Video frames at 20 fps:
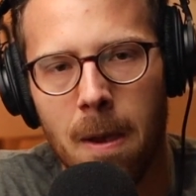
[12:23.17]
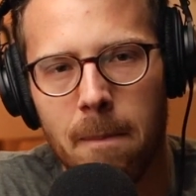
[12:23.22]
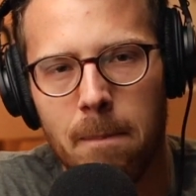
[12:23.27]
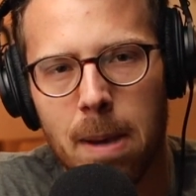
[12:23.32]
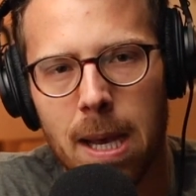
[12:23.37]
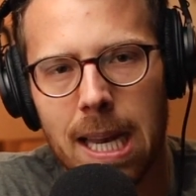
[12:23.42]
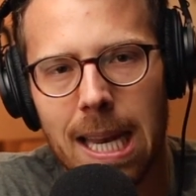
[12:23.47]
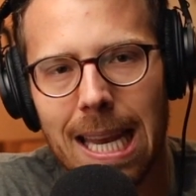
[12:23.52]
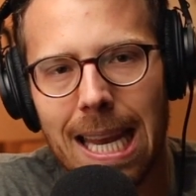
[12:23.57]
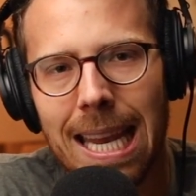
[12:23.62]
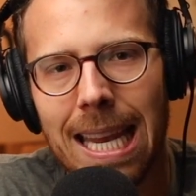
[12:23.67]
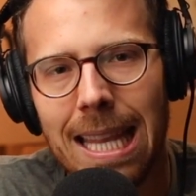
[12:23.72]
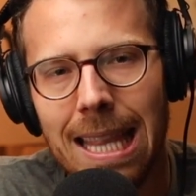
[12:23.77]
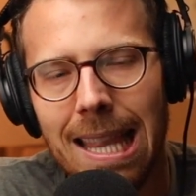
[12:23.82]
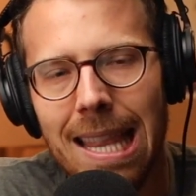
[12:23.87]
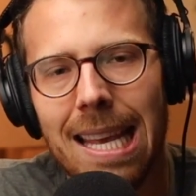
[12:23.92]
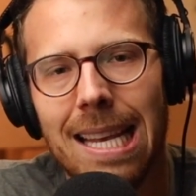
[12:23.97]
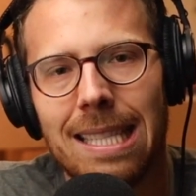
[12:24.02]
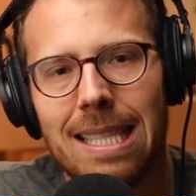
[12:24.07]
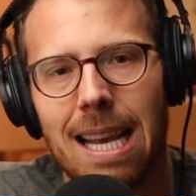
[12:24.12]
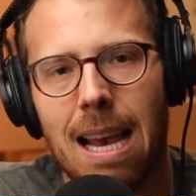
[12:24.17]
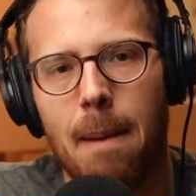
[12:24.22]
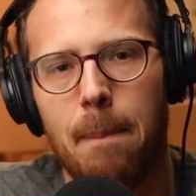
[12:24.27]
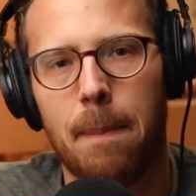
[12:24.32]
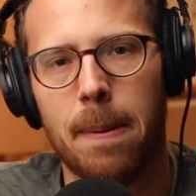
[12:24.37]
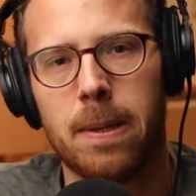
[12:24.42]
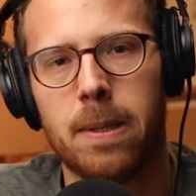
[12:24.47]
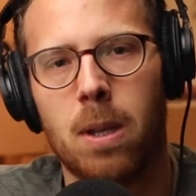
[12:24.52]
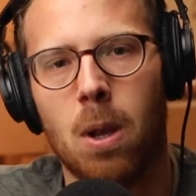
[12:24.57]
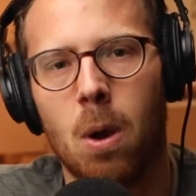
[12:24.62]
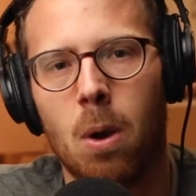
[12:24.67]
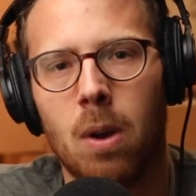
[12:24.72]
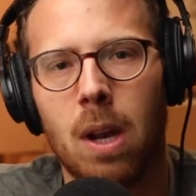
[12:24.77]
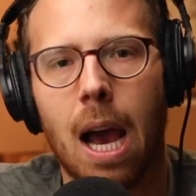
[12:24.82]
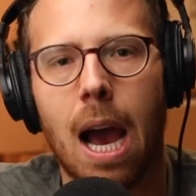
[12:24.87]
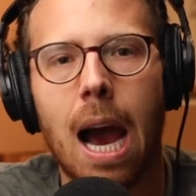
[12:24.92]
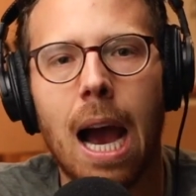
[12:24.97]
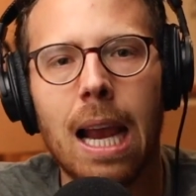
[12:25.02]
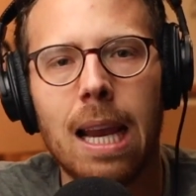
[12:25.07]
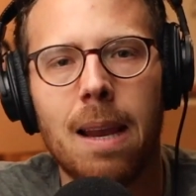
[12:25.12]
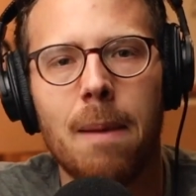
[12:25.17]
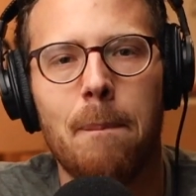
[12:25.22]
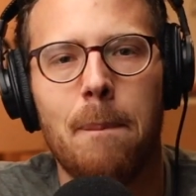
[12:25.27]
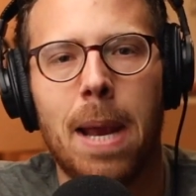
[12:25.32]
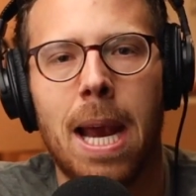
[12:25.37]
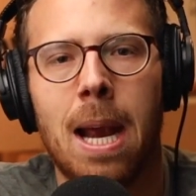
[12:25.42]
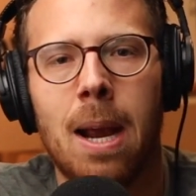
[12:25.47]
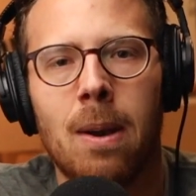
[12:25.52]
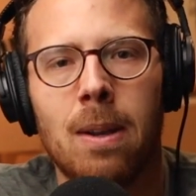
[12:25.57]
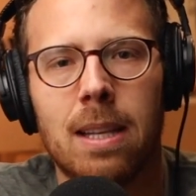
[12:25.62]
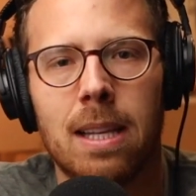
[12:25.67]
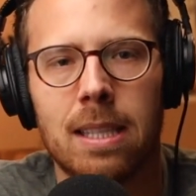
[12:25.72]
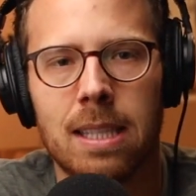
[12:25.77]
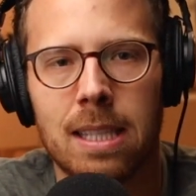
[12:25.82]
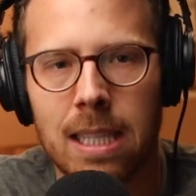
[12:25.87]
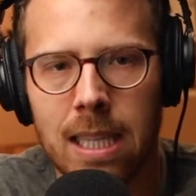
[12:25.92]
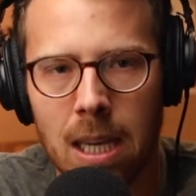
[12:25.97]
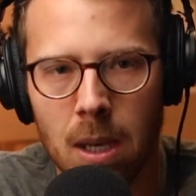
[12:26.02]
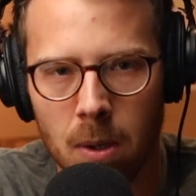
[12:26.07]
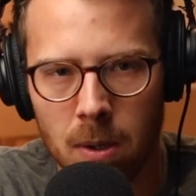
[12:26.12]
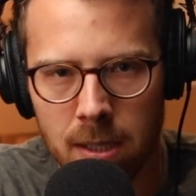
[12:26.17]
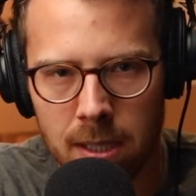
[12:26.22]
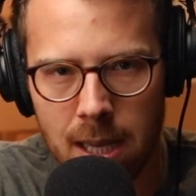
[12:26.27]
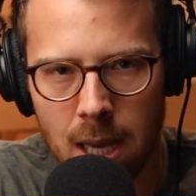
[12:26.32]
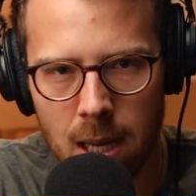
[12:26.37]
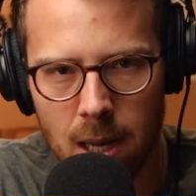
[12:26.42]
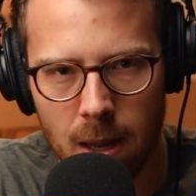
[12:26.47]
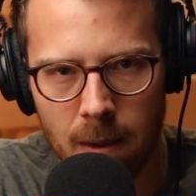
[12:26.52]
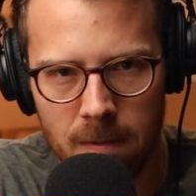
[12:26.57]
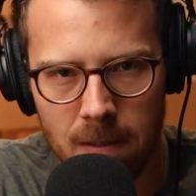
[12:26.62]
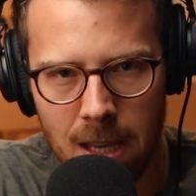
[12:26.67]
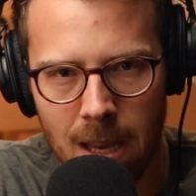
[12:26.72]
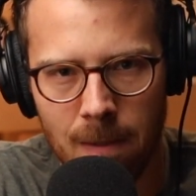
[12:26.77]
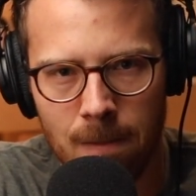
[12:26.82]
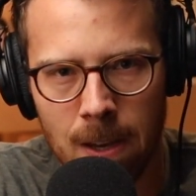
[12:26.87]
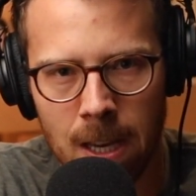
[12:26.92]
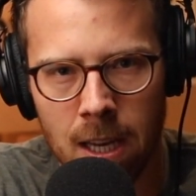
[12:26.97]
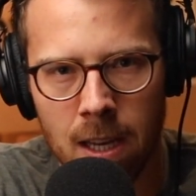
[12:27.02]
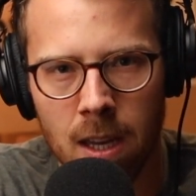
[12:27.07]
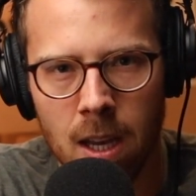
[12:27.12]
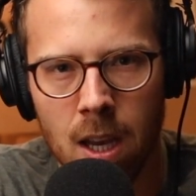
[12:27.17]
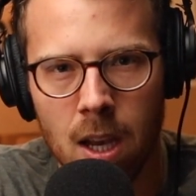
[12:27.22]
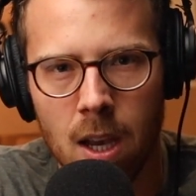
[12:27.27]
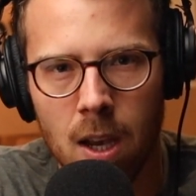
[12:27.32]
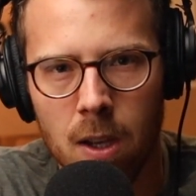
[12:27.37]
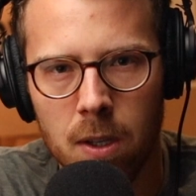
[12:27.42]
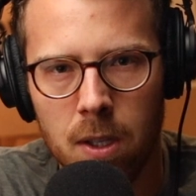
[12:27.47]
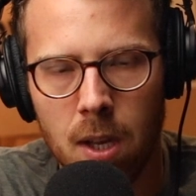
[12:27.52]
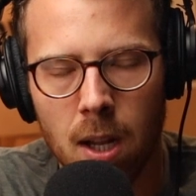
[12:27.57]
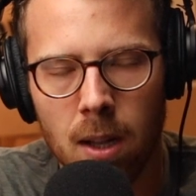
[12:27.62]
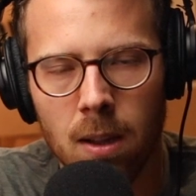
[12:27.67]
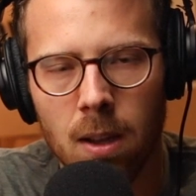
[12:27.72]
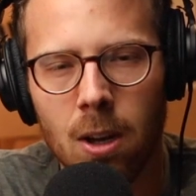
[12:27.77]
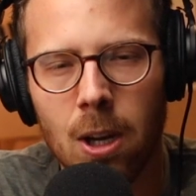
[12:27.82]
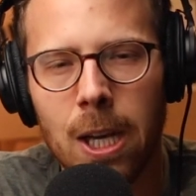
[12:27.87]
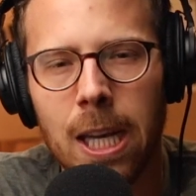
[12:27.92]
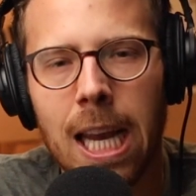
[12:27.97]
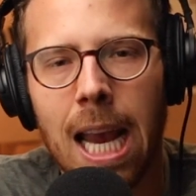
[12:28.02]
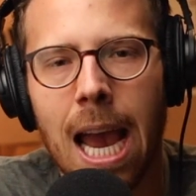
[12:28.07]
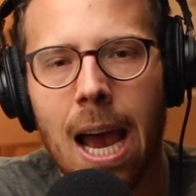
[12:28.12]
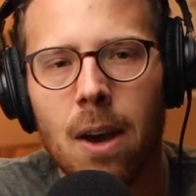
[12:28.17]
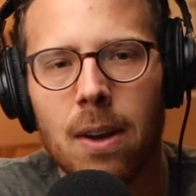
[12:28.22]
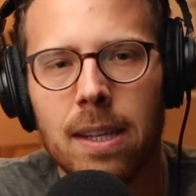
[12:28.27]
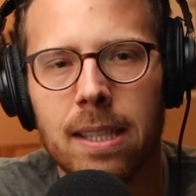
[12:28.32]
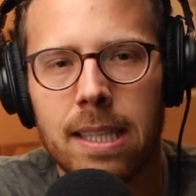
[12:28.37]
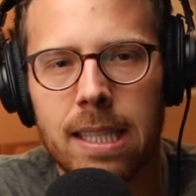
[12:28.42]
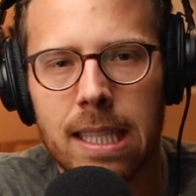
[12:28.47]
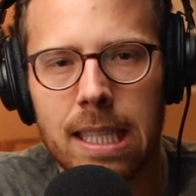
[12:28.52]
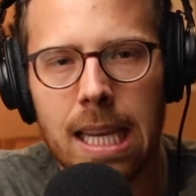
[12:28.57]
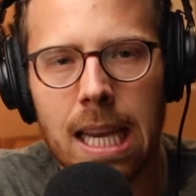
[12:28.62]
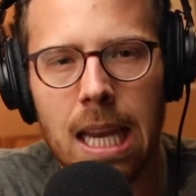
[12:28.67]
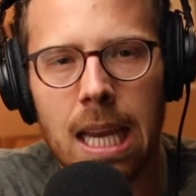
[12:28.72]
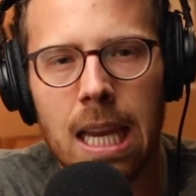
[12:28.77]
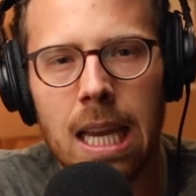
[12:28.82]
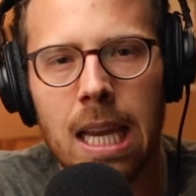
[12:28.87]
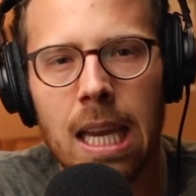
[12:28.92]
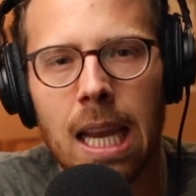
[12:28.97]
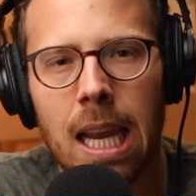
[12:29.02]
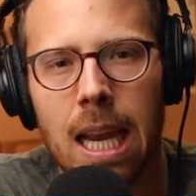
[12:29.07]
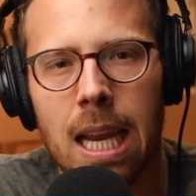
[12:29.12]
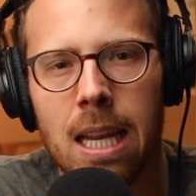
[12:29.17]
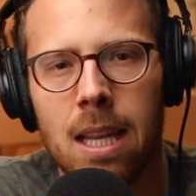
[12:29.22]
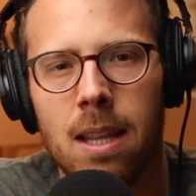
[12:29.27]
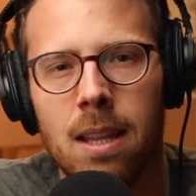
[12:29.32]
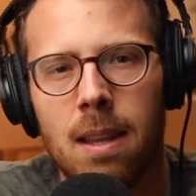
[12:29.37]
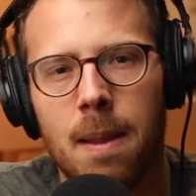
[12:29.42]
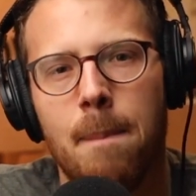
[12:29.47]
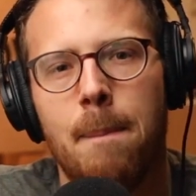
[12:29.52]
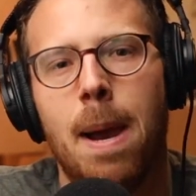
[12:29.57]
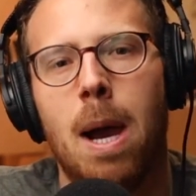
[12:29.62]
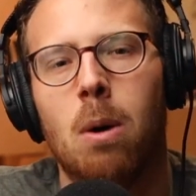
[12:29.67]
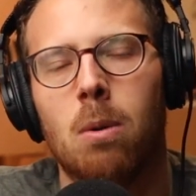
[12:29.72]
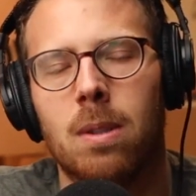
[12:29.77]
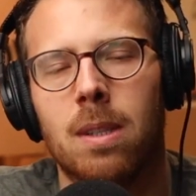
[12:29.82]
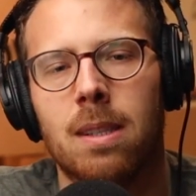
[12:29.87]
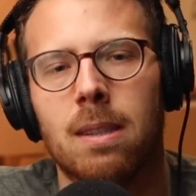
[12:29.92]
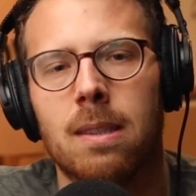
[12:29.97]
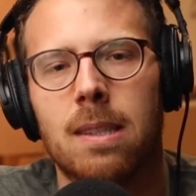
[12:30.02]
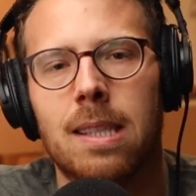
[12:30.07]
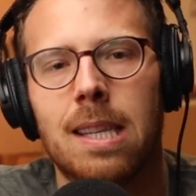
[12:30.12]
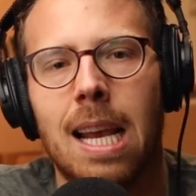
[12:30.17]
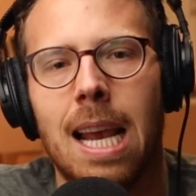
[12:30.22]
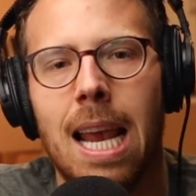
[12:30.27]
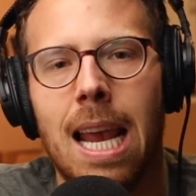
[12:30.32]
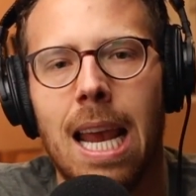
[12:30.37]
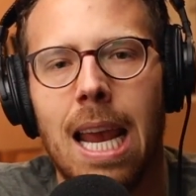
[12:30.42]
But in this episode, I compared the skill set of giving to learning how to ski in the mountains.